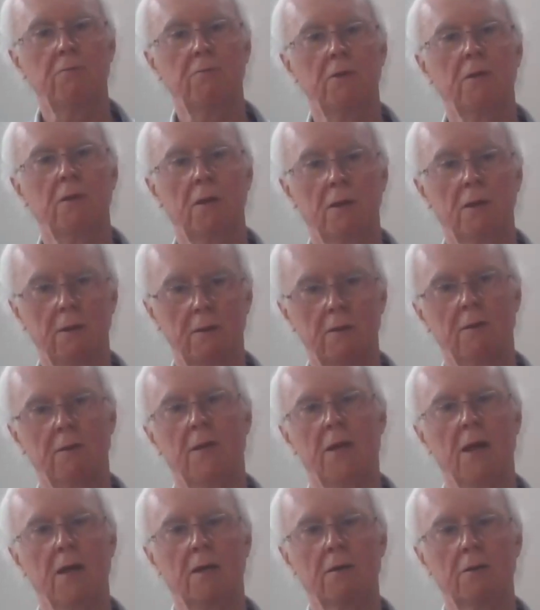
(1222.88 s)
Navy,
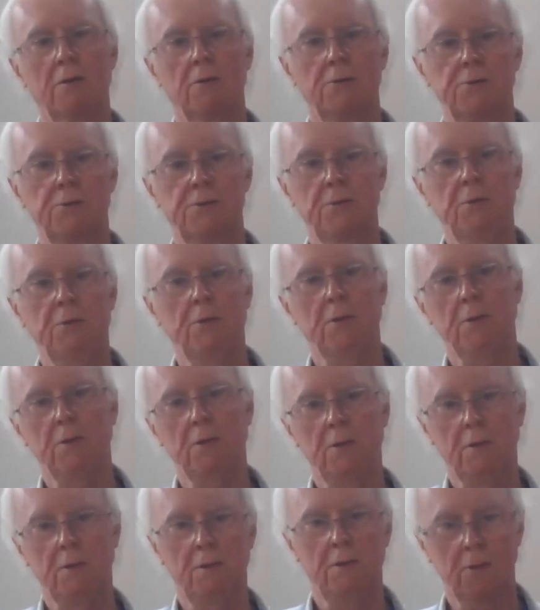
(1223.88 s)
and the angles,
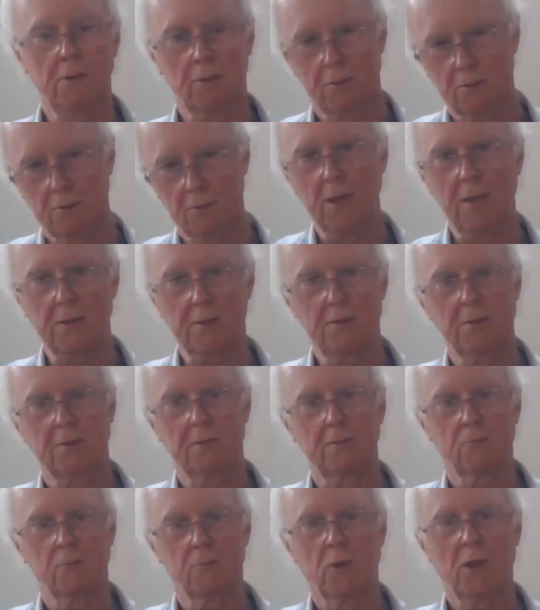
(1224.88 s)
you could get
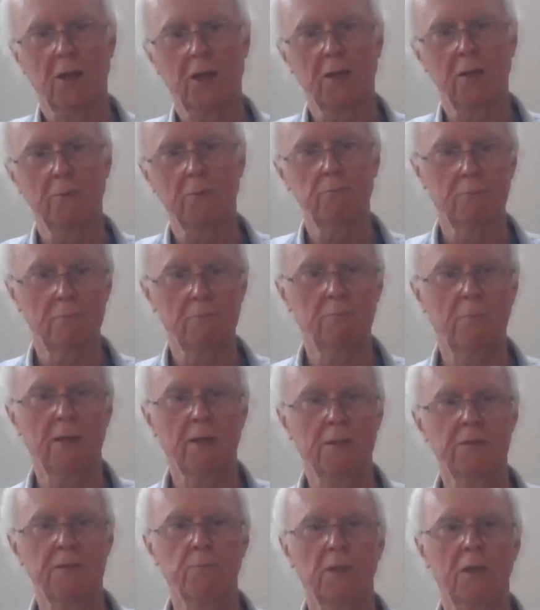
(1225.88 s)
to where you
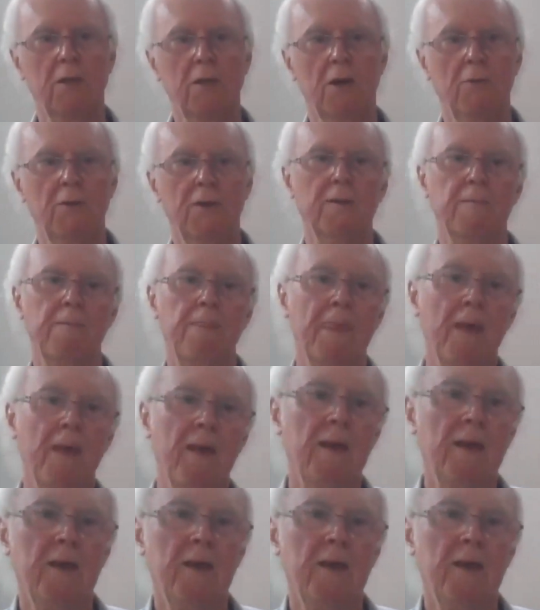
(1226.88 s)
meant to be going.